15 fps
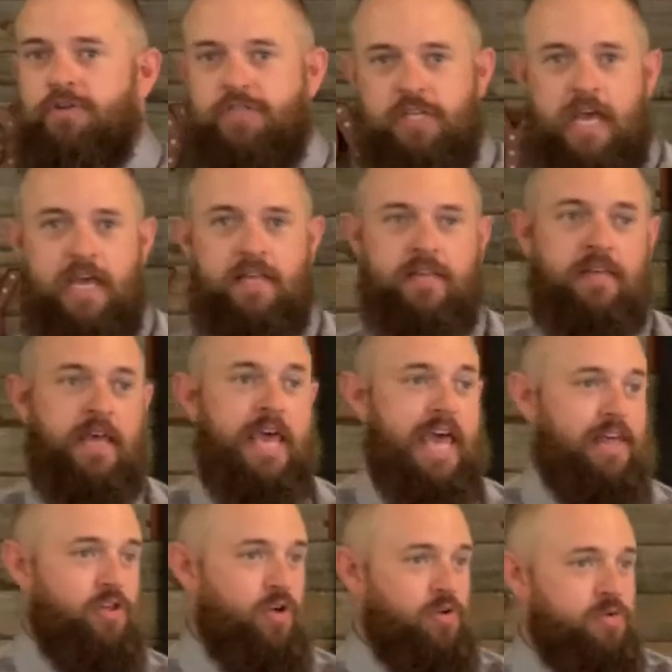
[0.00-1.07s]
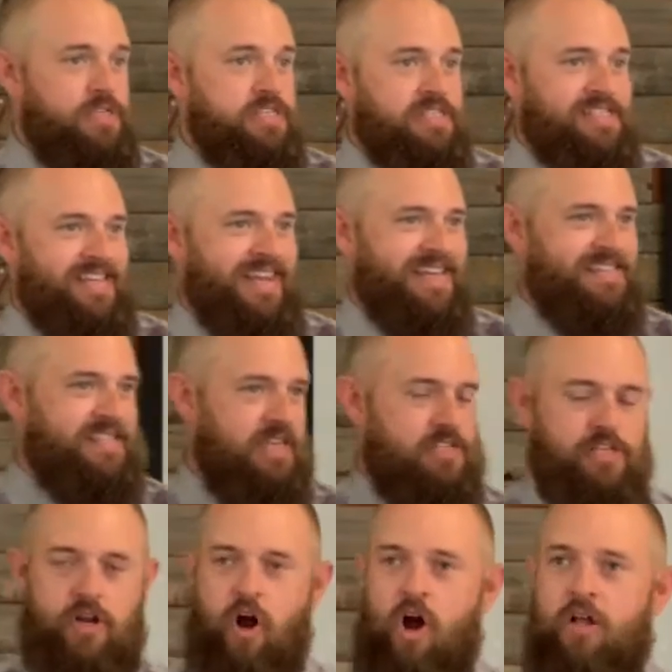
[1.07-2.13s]
Satan. And the only reason sin
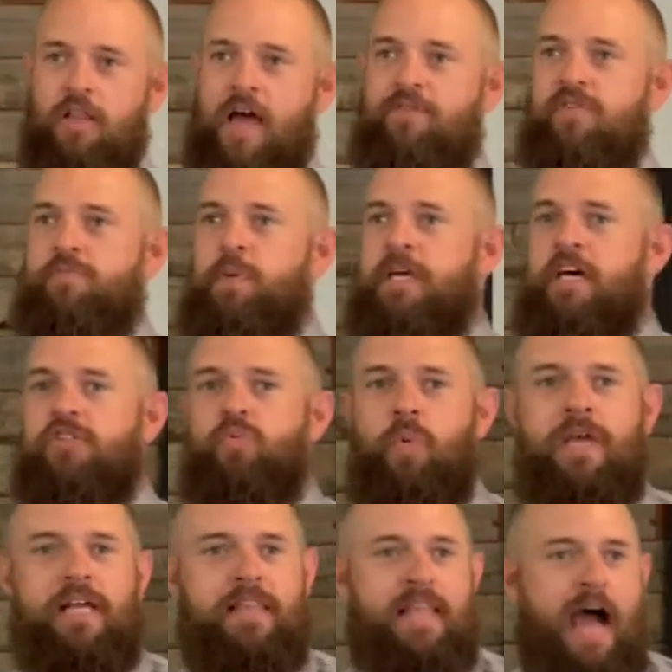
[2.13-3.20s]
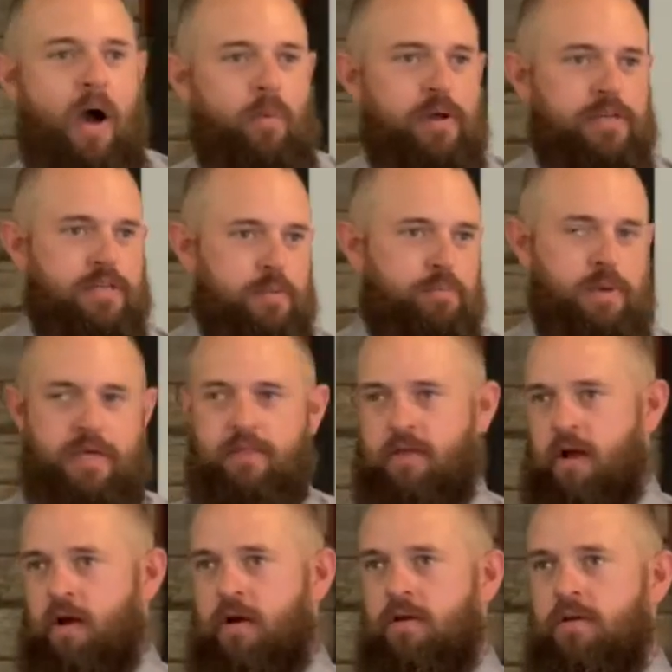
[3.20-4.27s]
exists in our life is because we allow it to be
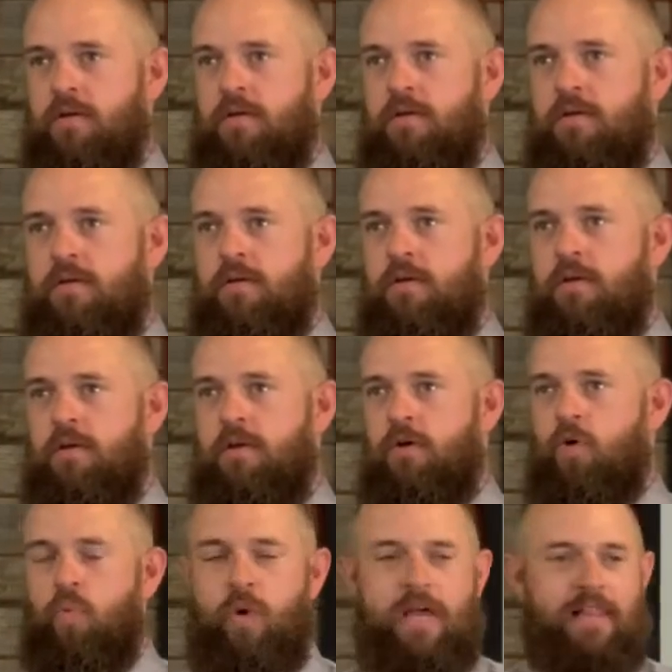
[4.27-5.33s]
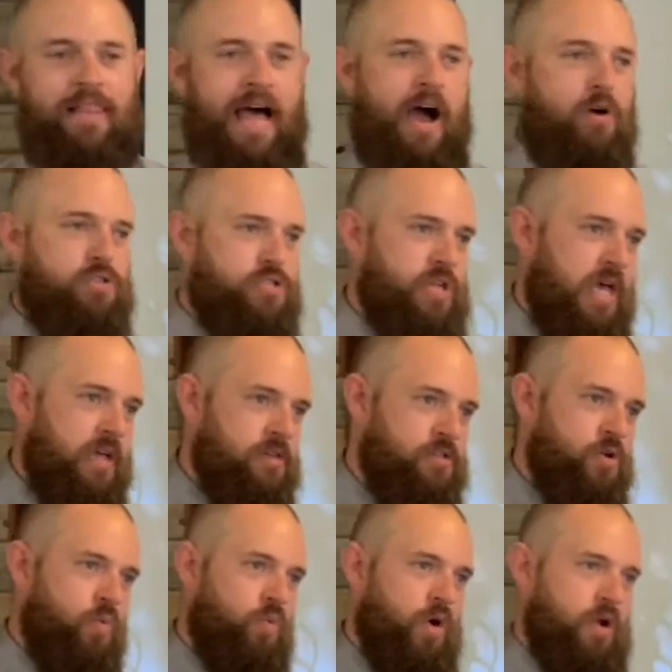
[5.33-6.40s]
there. We allow Satan
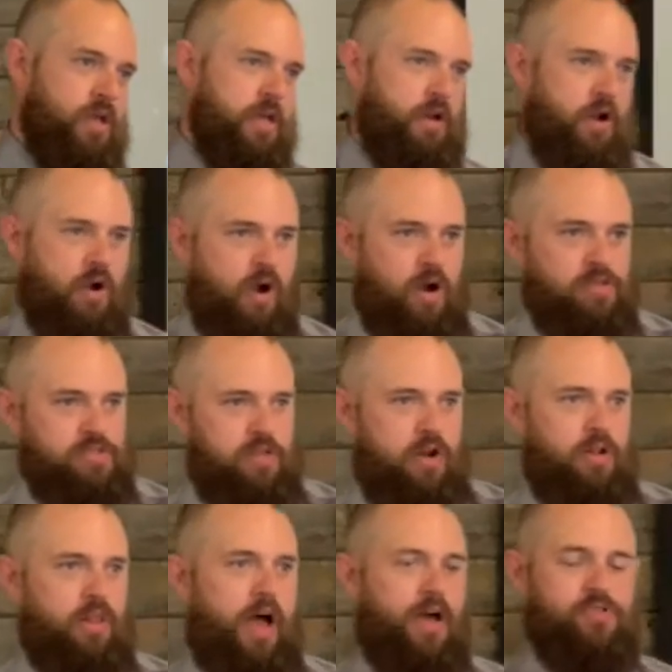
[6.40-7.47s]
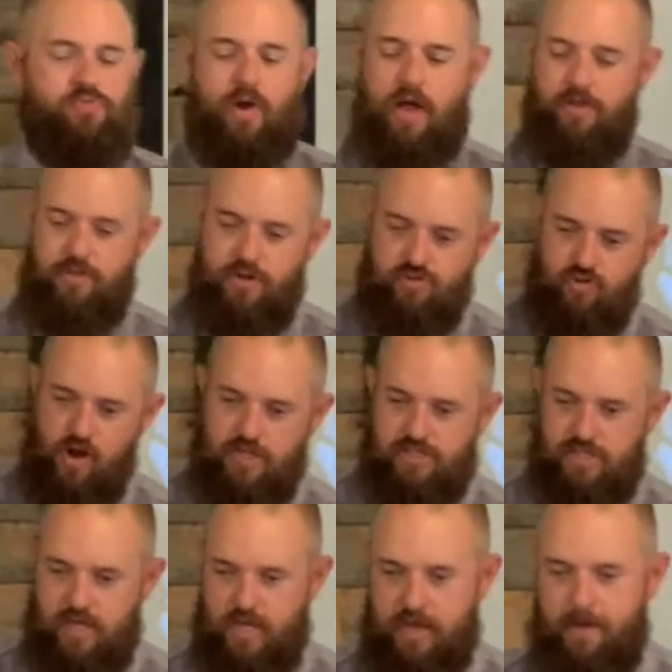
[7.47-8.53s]
to work in our hearts and our lives rather than
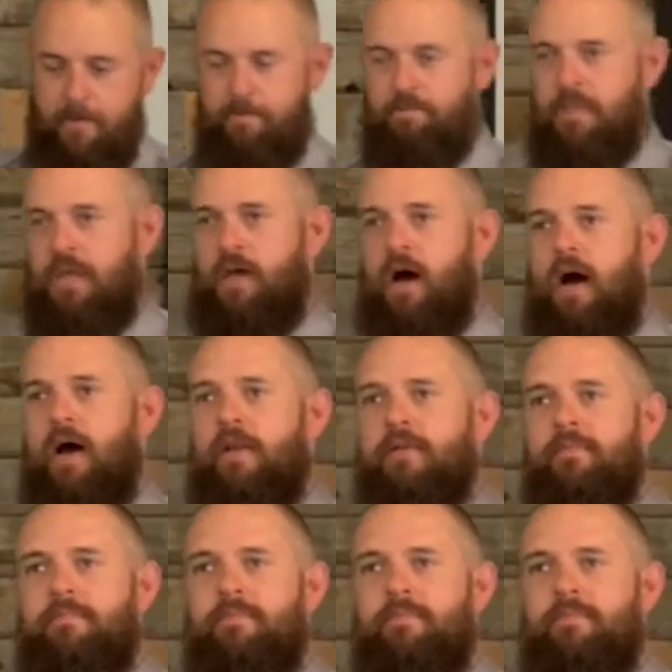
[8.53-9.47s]
trusting God.